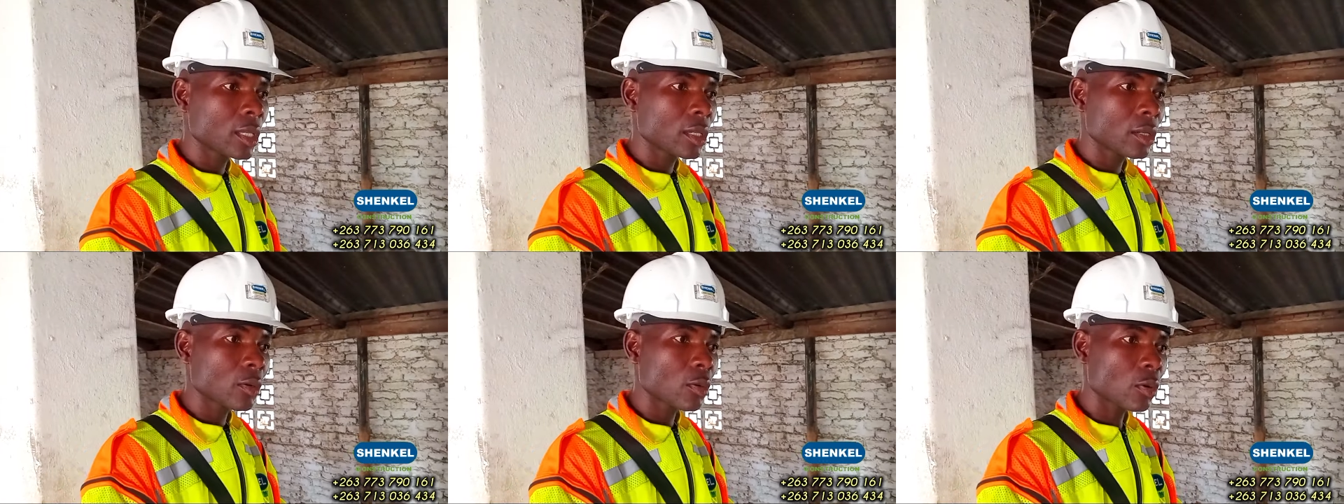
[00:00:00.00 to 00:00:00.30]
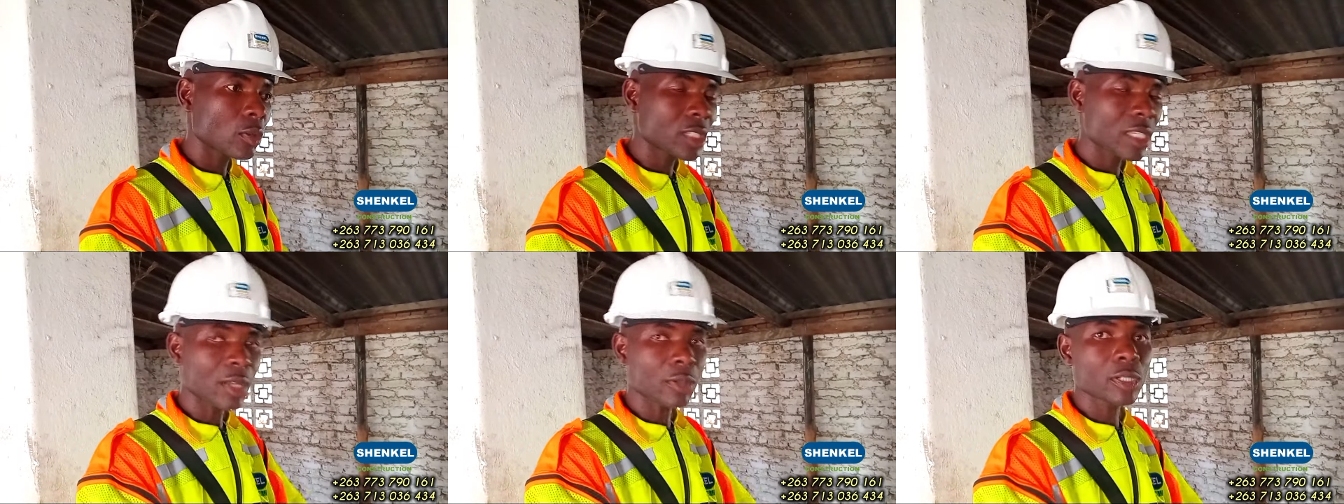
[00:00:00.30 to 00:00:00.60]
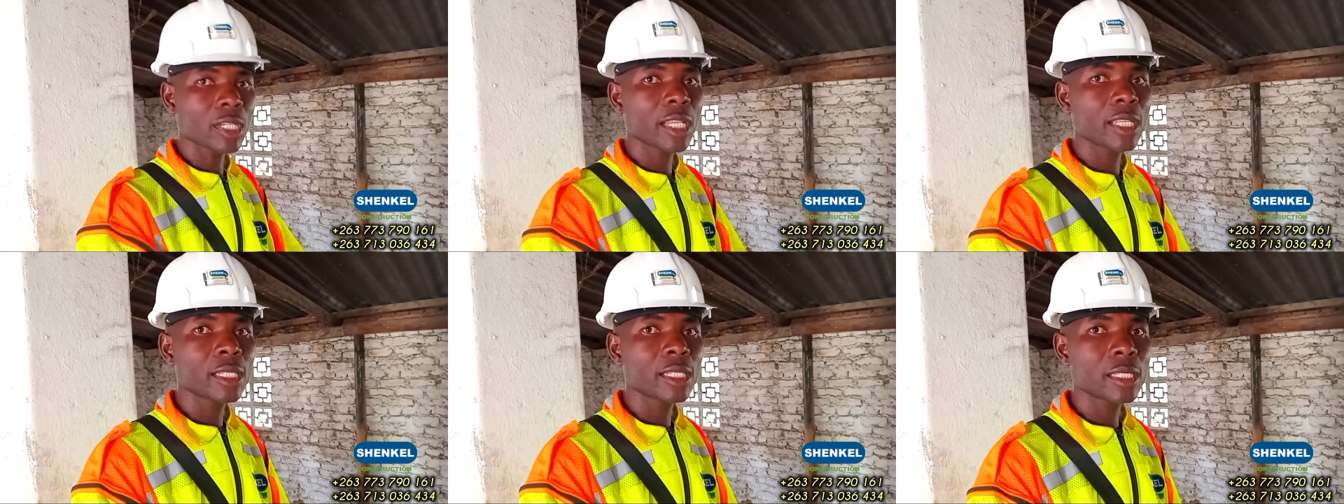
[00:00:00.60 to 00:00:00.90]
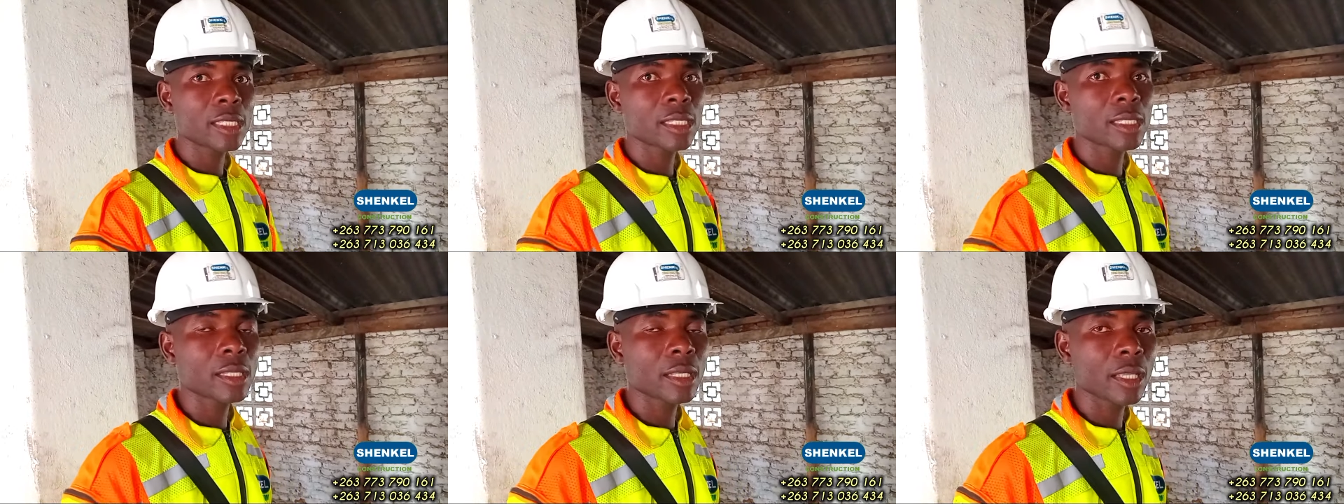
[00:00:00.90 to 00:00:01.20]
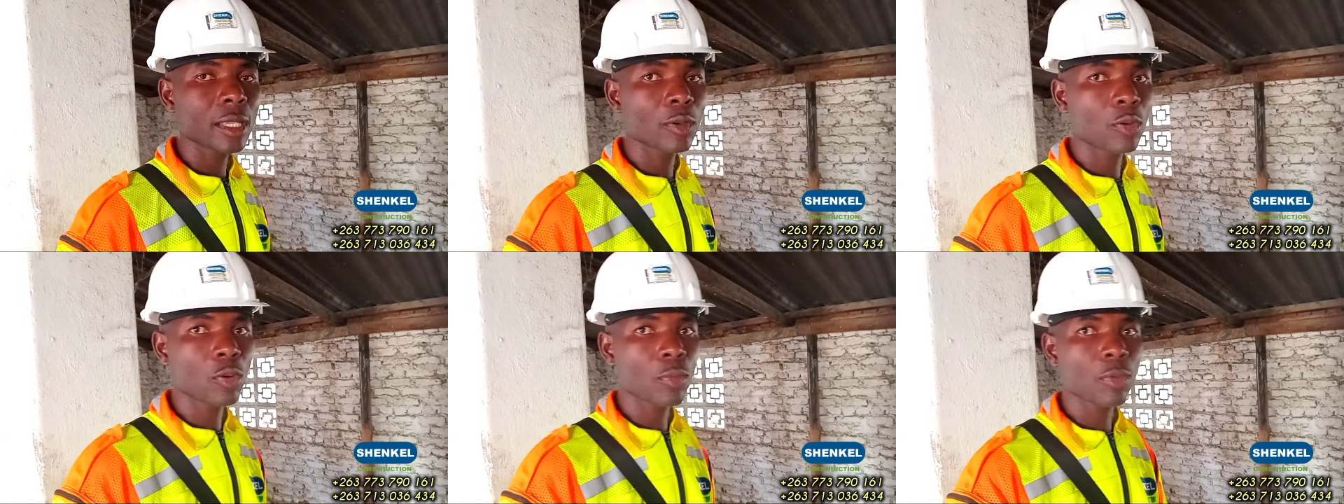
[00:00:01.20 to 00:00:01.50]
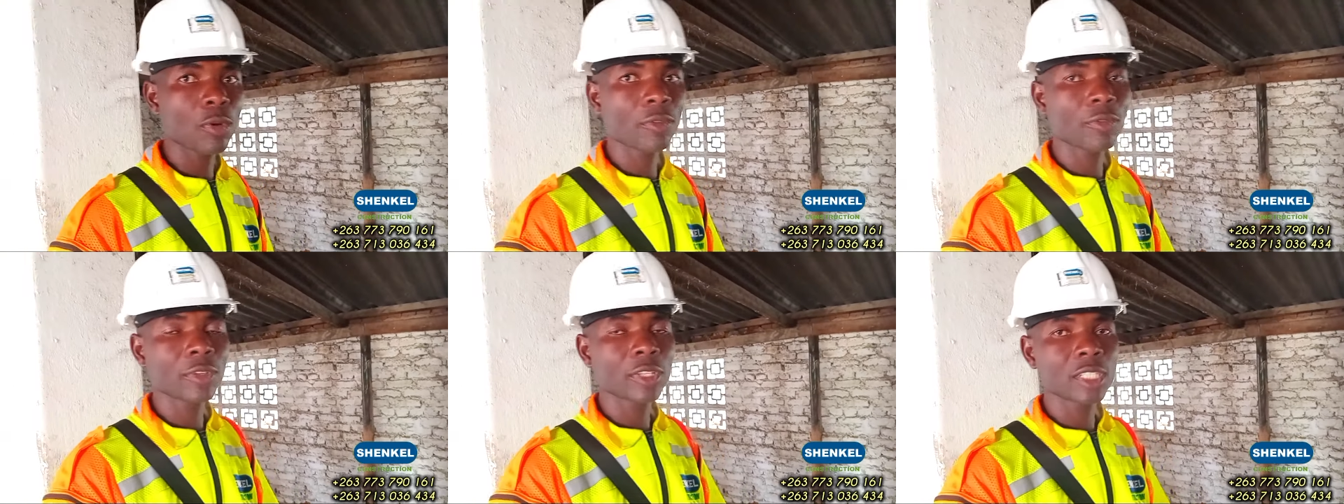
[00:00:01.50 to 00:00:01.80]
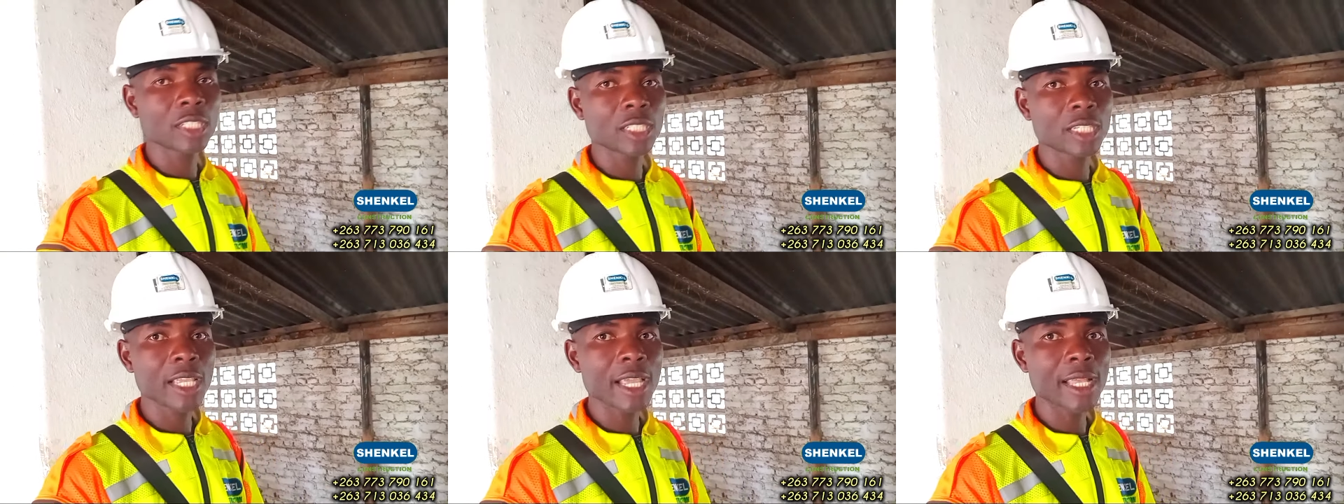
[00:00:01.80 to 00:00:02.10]
consultants, a group of
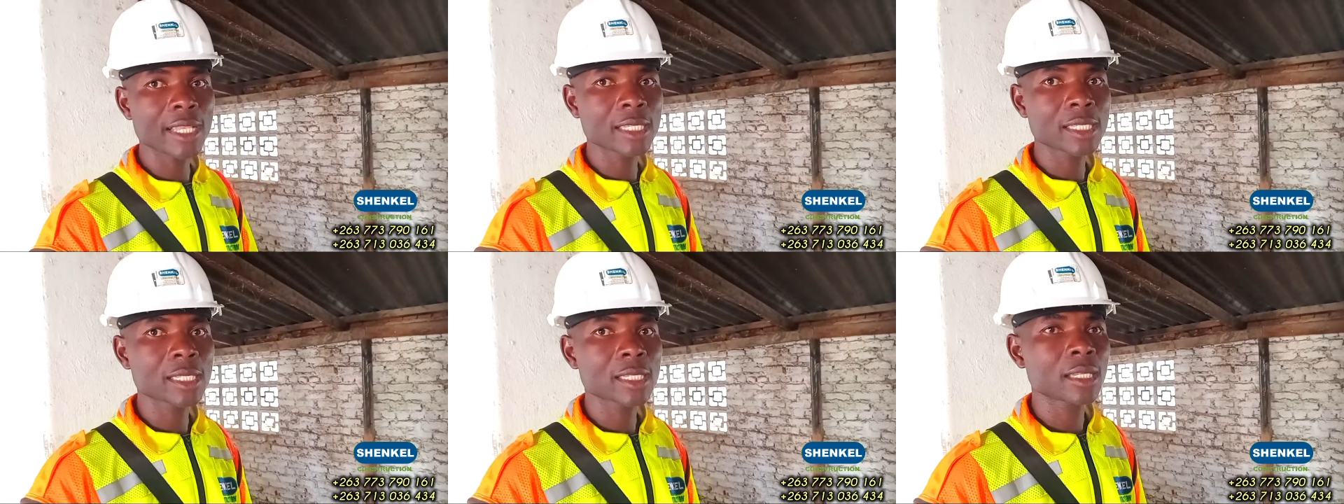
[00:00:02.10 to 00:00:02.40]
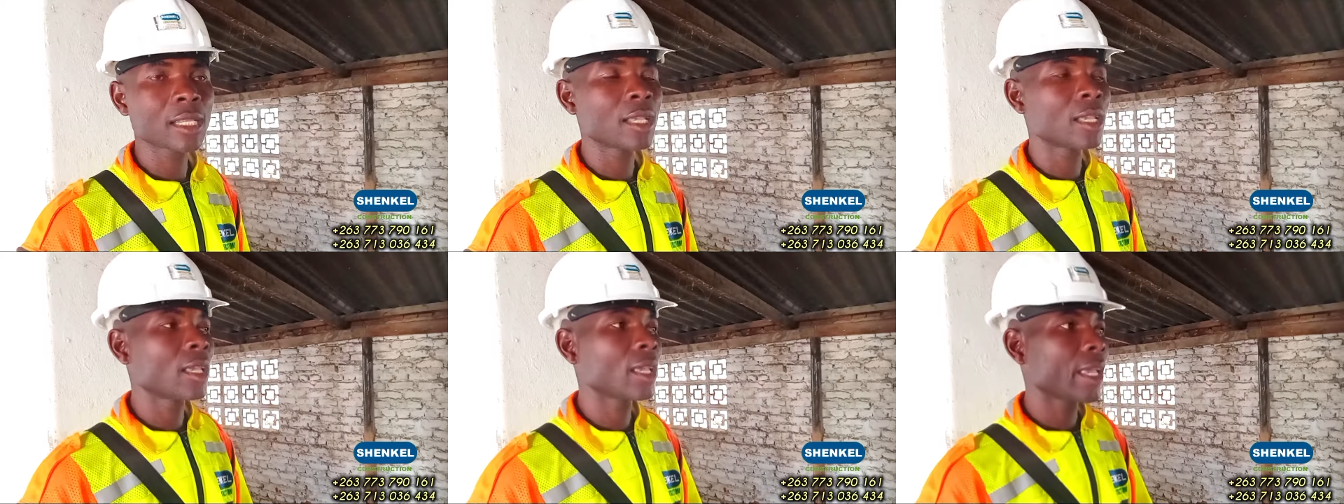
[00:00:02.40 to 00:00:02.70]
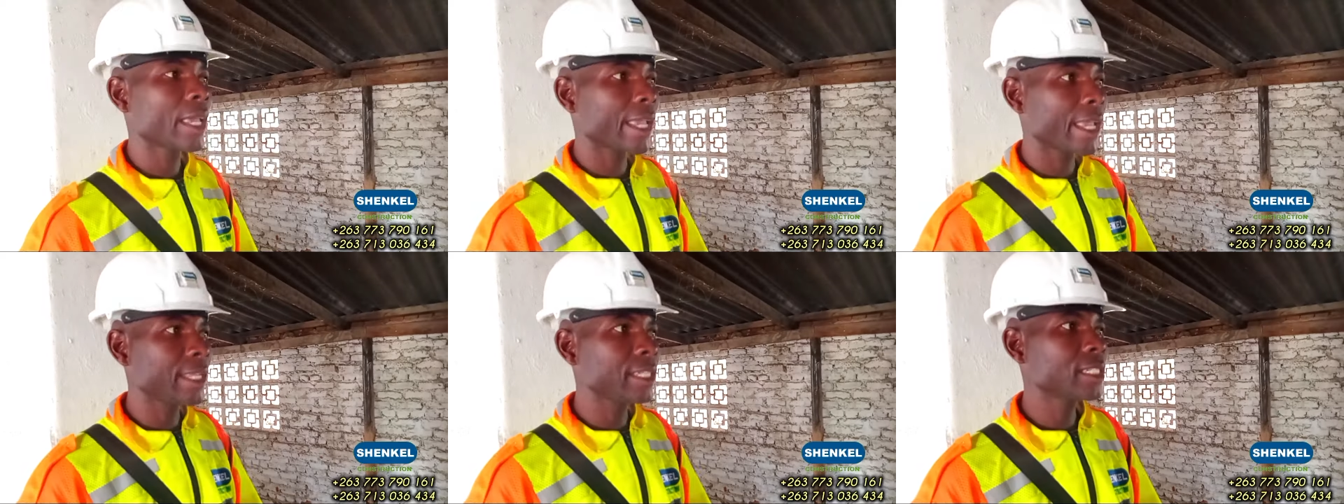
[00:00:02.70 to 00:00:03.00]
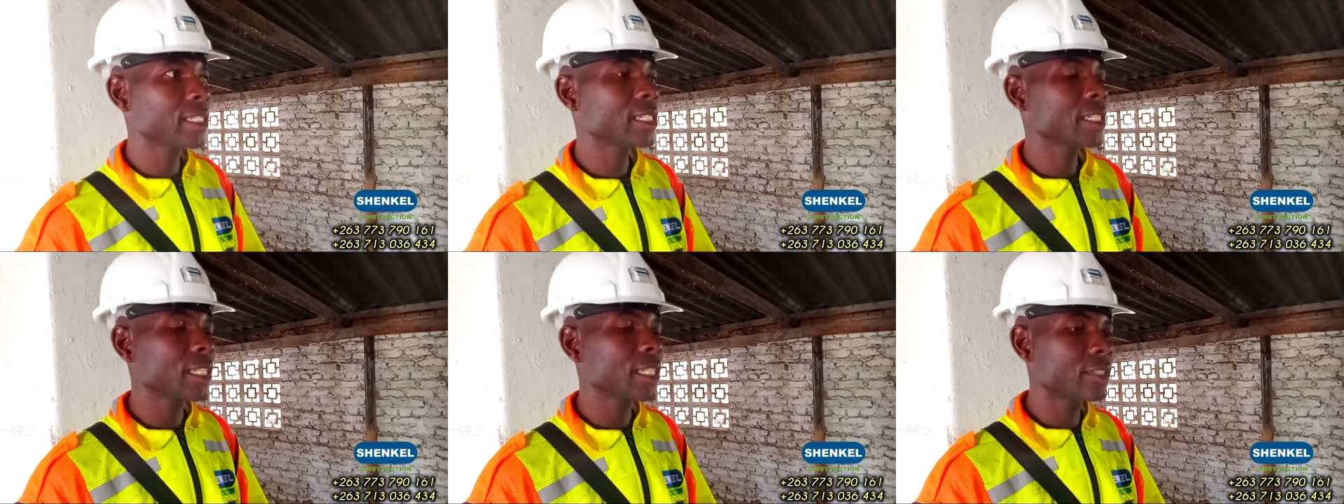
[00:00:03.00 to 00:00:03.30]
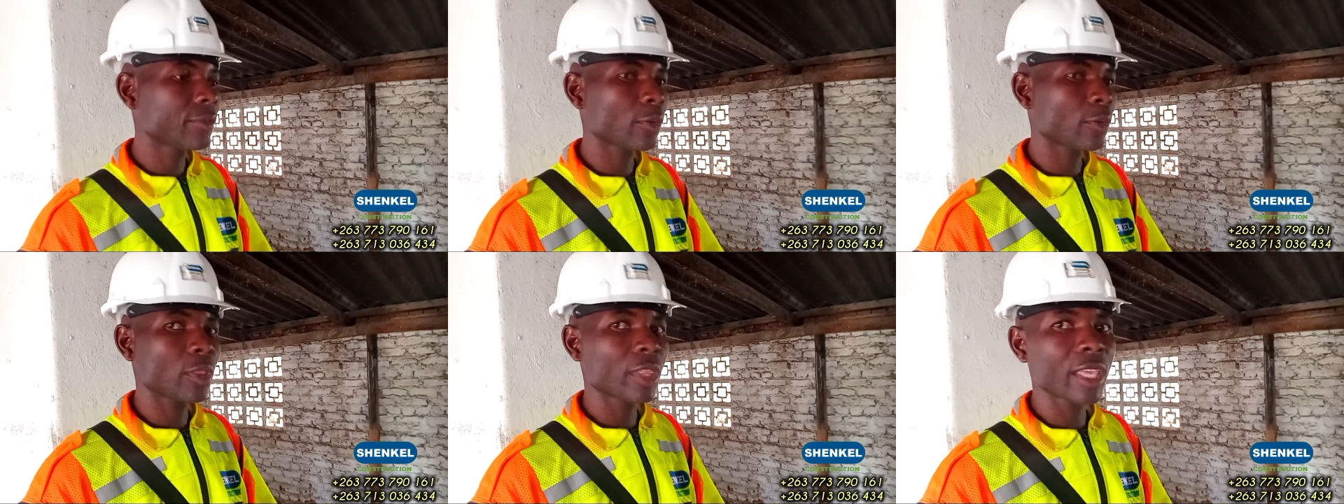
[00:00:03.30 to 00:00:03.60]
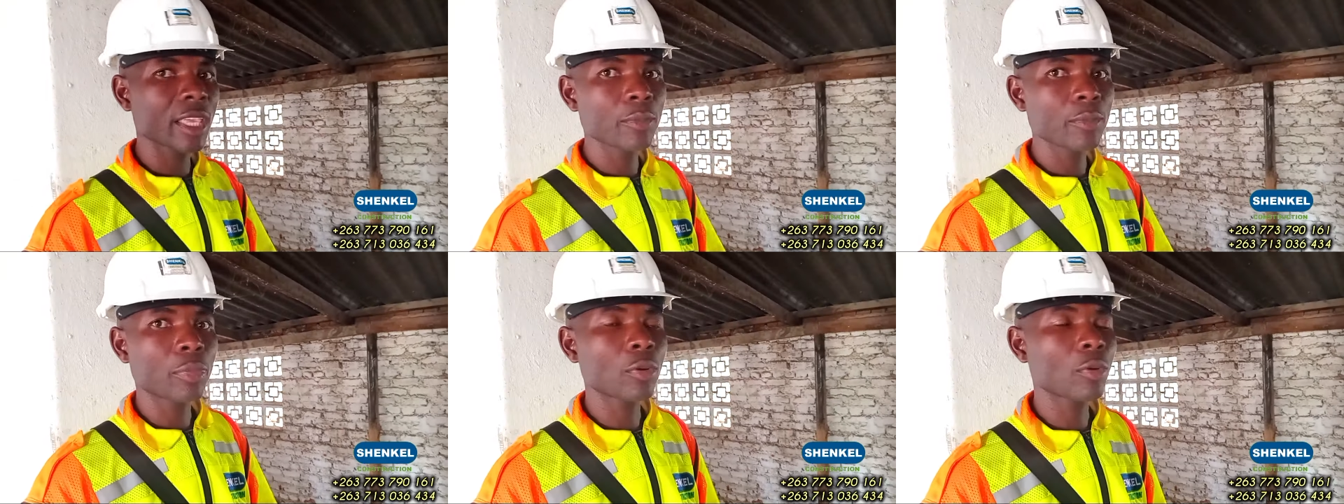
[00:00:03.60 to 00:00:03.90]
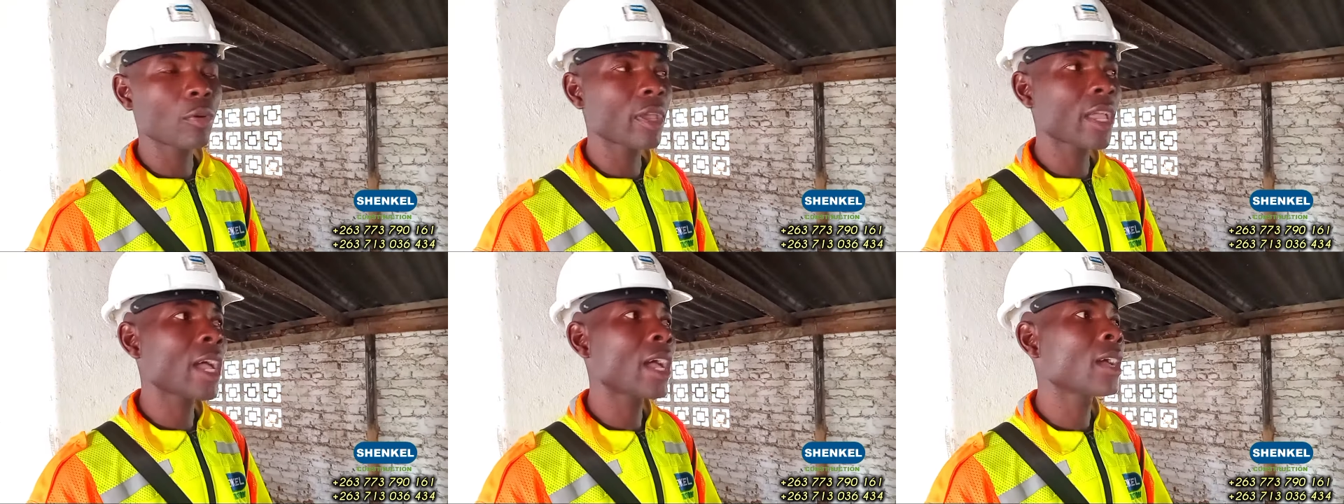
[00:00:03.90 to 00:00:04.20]
engineers, and it's for the
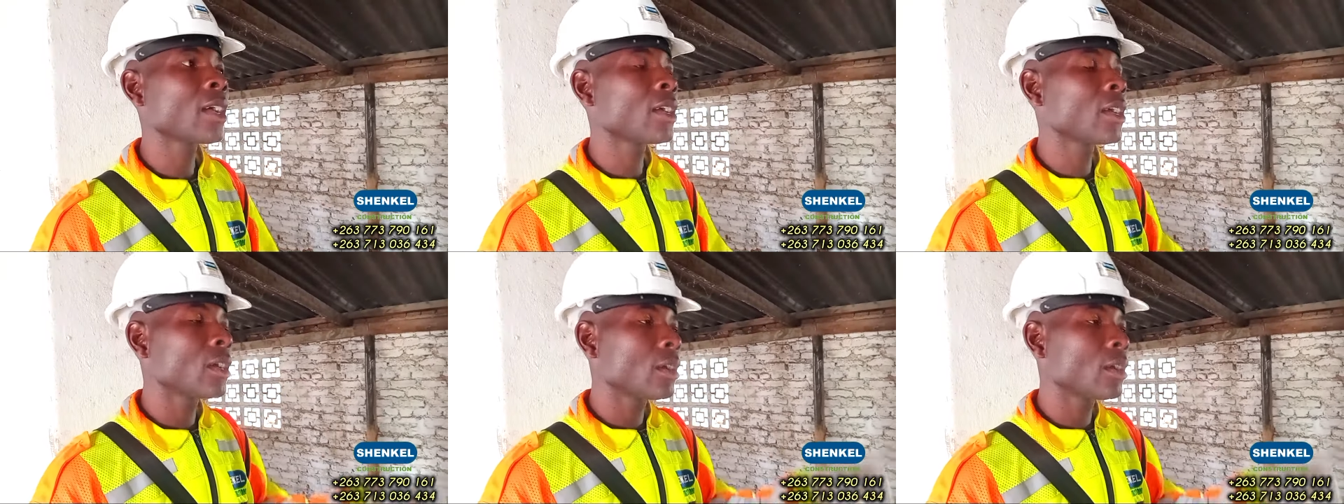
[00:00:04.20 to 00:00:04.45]
employer,